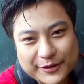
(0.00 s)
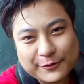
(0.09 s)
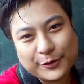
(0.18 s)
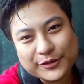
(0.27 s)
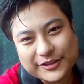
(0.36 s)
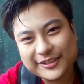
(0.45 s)
you are
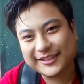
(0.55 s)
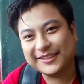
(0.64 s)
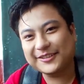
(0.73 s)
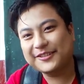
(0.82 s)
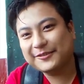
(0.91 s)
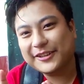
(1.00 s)

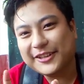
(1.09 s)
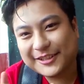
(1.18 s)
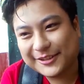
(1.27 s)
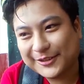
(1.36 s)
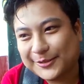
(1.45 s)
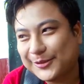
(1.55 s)
wondering where he
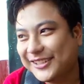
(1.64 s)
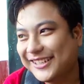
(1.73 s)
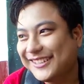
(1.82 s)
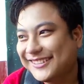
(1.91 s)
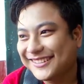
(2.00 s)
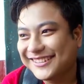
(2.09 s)
learned to
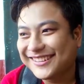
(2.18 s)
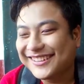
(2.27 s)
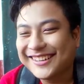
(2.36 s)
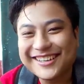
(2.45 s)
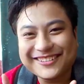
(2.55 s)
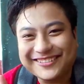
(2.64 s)
eat,
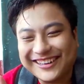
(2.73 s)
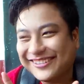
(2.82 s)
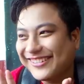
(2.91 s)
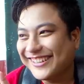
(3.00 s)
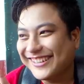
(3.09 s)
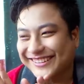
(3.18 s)
why
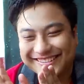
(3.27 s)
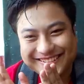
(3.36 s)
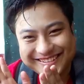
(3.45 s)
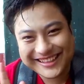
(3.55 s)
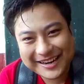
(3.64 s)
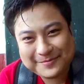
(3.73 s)
we
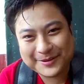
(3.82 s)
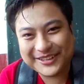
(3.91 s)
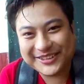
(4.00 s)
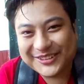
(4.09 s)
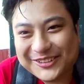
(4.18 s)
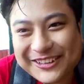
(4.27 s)
in that
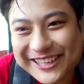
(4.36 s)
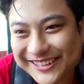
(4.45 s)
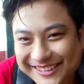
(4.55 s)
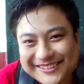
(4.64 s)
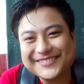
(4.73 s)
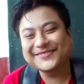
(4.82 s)
particular way,
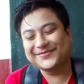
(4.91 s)
then